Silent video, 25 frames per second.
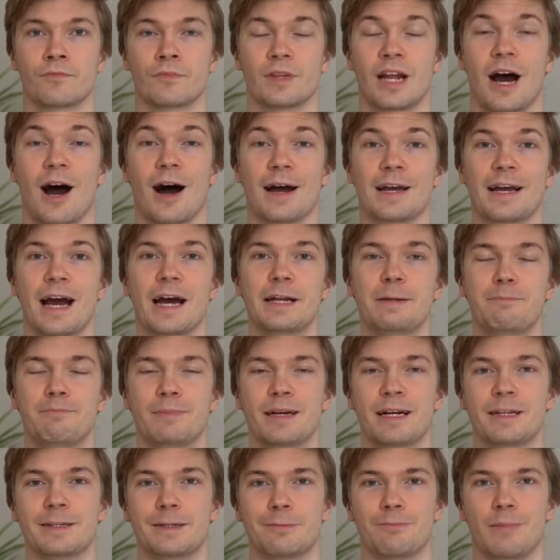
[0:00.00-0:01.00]
I had
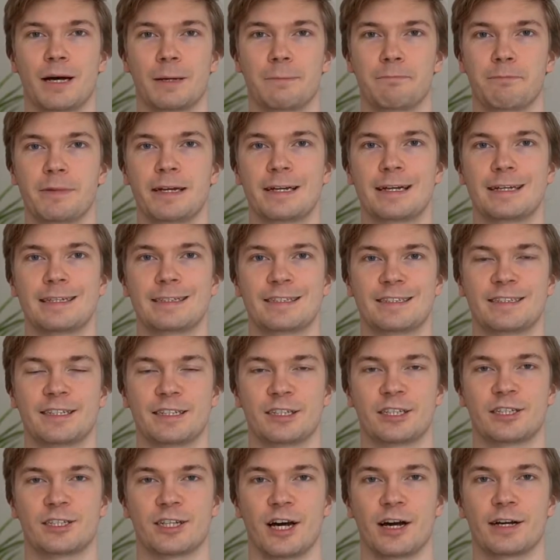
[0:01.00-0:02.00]
built my biggest
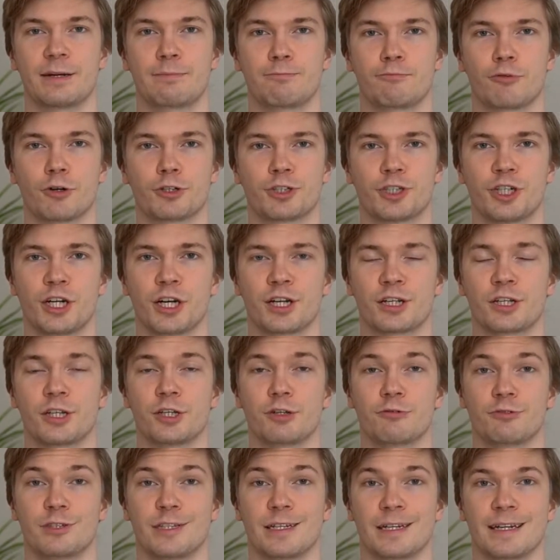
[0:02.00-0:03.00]
side project
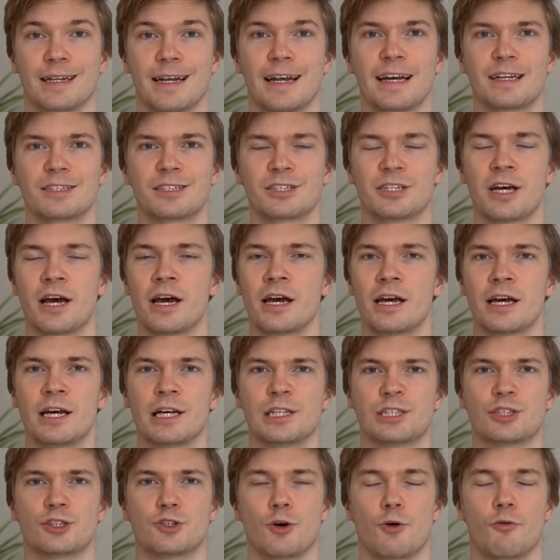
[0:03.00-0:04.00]
using Next,
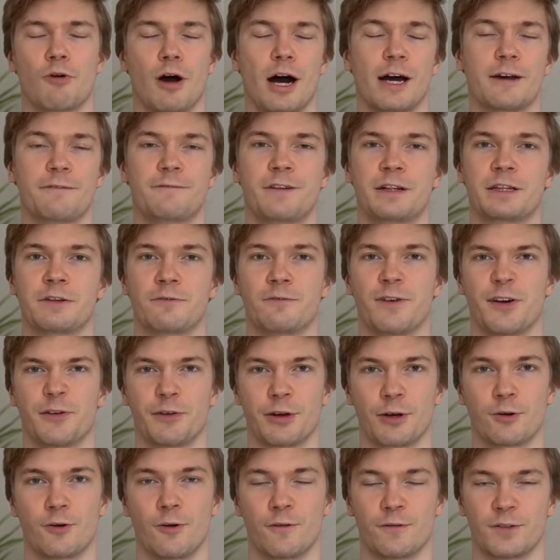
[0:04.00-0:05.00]
so I felt
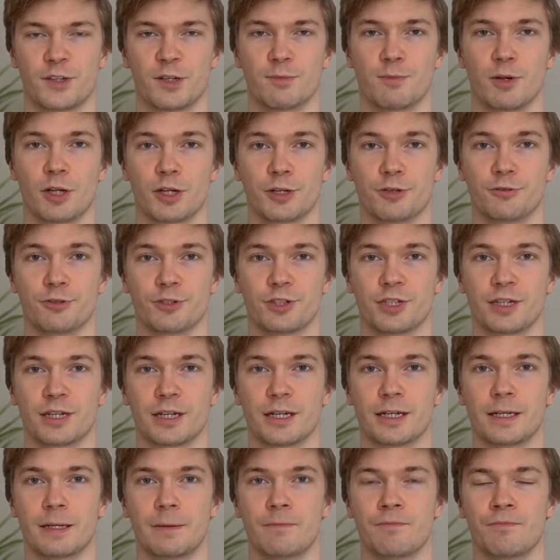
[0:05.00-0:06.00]
very comfortable using
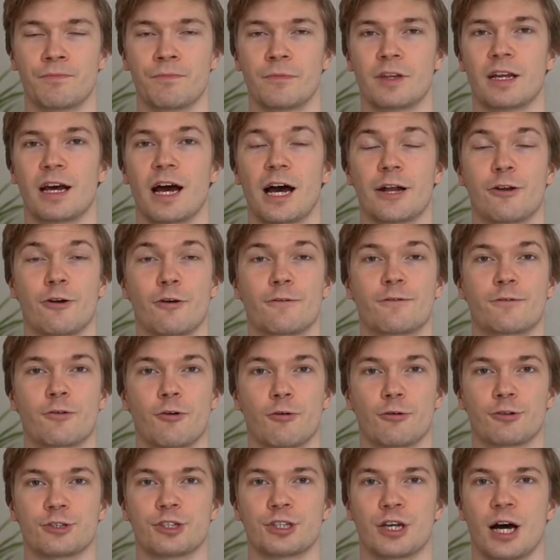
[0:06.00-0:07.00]
it. And of
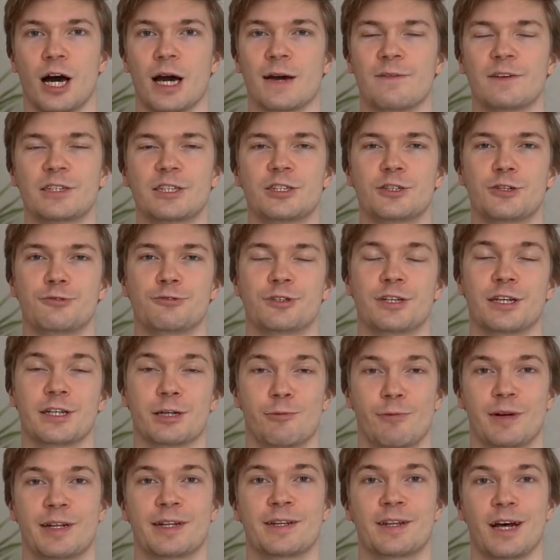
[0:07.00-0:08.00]
course, I was using
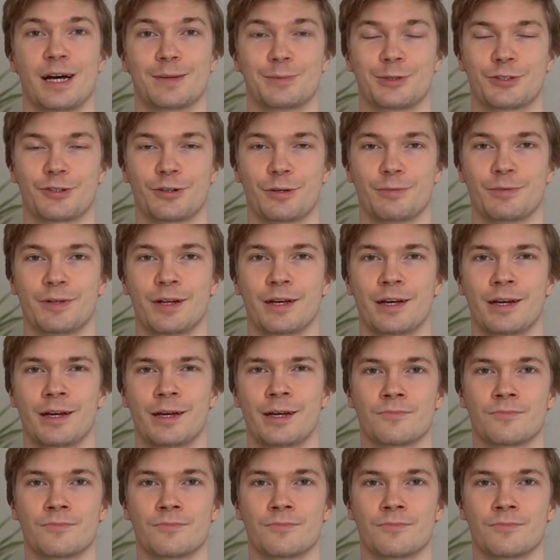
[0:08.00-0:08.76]
it with TypeScript.